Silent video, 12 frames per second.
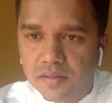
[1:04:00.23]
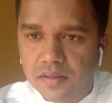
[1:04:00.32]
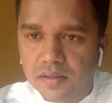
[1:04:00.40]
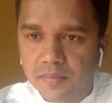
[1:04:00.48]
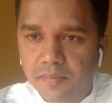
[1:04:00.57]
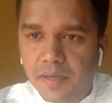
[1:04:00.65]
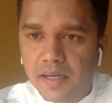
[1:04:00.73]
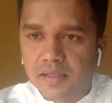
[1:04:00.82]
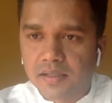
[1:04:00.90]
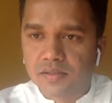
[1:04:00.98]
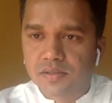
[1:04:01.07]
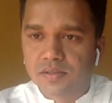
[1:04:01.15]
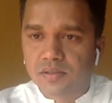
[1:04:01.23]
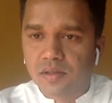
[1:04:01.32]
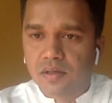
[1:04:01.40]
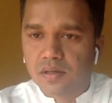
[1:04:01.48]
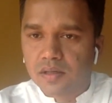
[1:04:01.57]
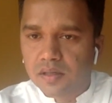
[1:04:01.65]
The practice,
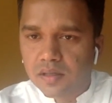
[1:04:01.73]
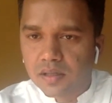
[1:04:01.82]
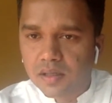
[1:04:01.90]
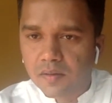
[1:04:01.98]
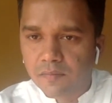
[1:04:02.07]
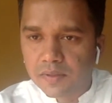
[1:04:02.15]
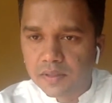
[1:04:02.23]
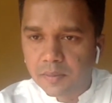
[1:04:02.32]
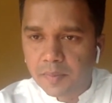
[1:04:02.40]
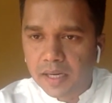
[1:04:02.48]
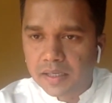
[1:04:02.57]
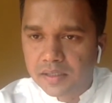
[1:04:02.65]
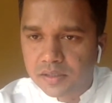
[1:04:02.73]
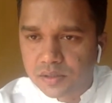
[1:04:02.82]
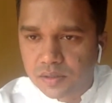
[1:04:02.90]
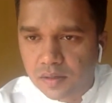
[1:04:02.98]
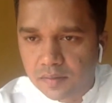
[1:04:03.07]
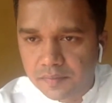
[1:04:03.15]
will the
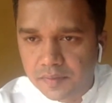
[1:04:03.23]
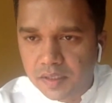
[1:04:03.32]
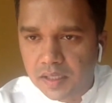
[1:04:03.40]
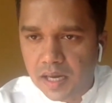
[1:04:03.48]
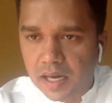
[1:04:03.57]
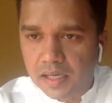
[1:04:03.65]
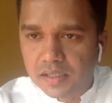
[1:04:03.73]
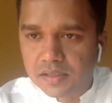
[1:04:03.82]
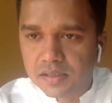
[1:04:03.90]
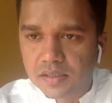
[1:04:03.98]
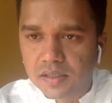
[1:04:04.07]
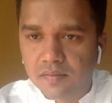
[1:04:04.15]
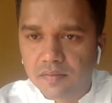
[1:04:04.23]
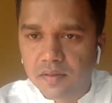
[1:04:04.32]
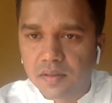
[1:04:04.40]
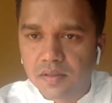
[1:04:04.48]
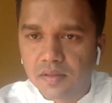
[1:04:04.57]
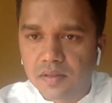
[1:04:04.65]
practice of the action
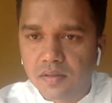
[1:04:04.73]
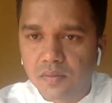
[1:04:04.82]
level